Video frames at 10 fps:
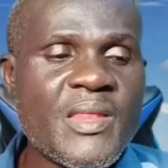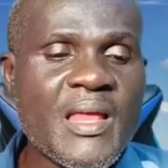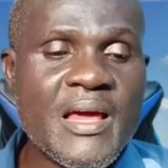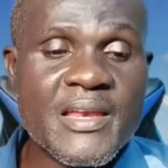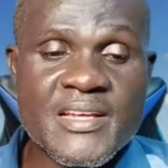
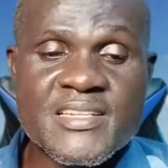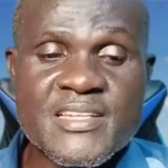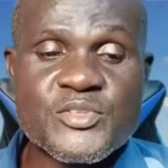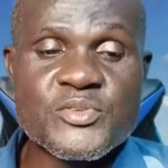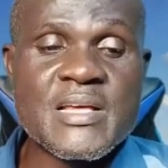listen
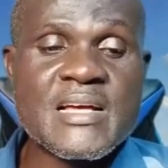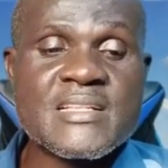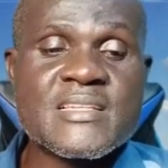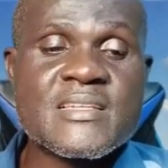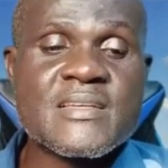to
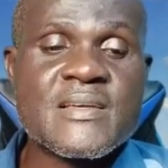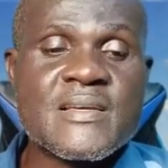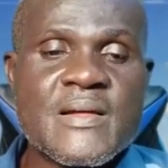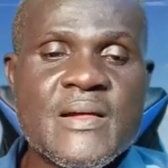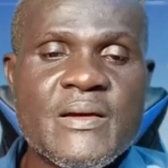that
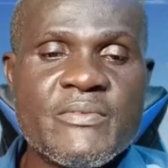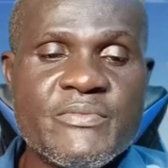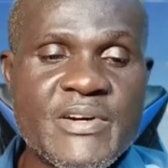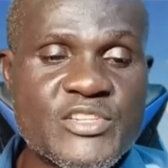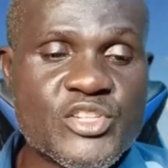
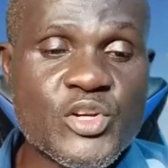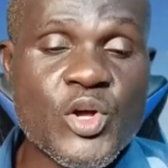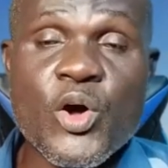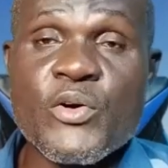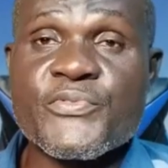version
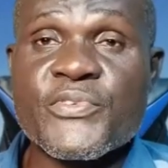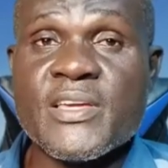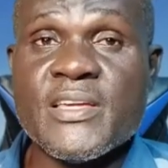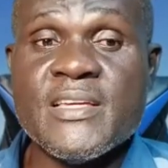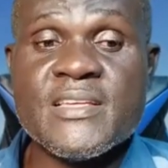of
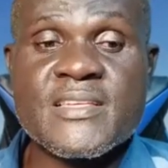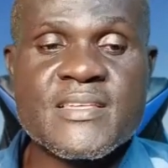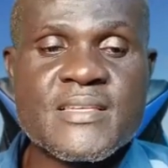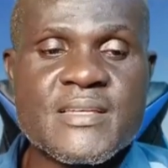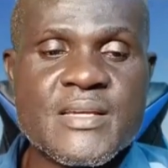
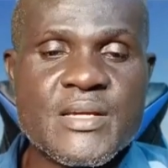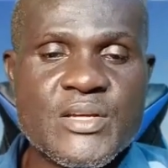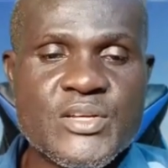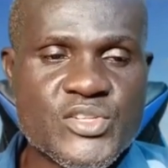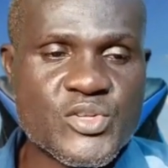his
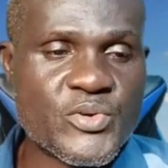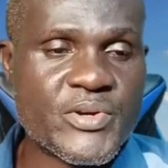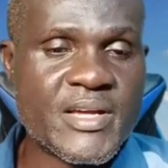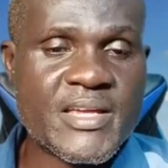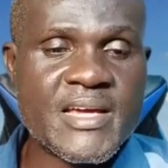
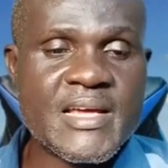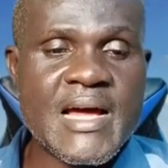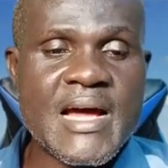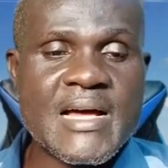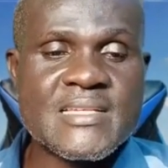story again,
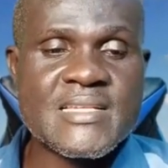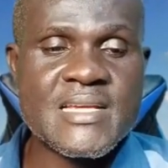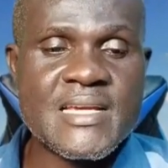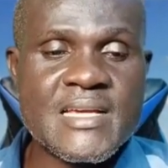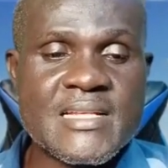as
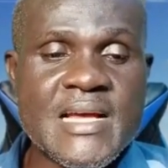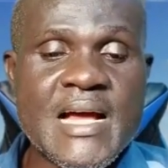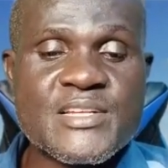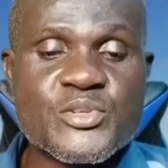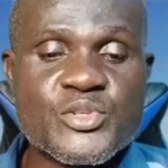it
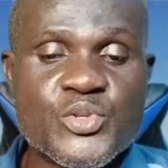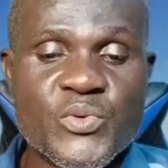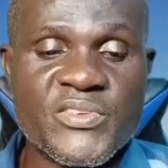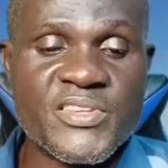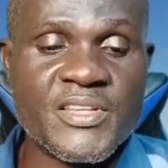has to do
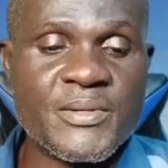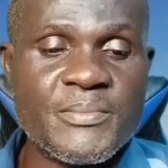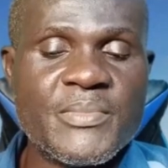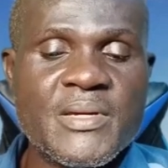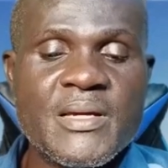with
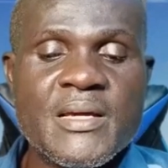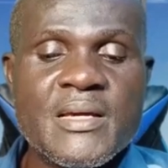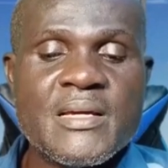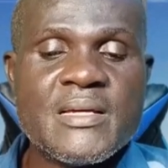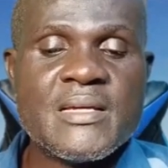him
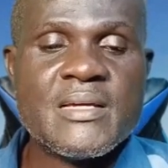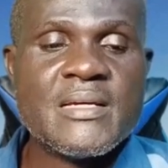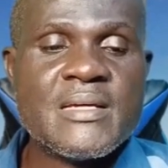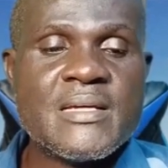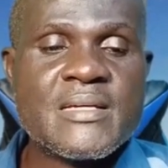
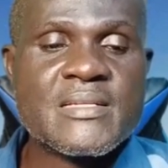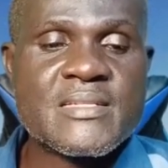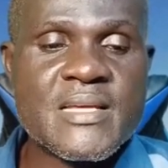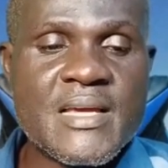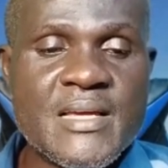
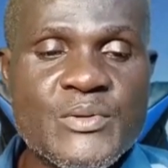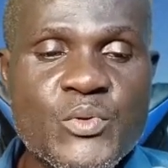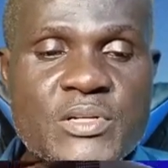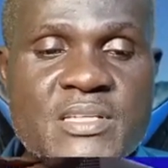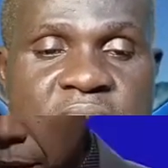saying
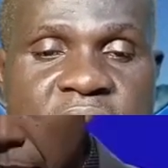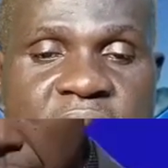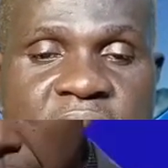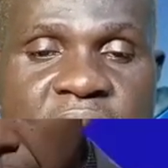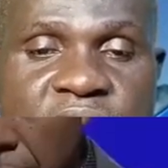what he said in his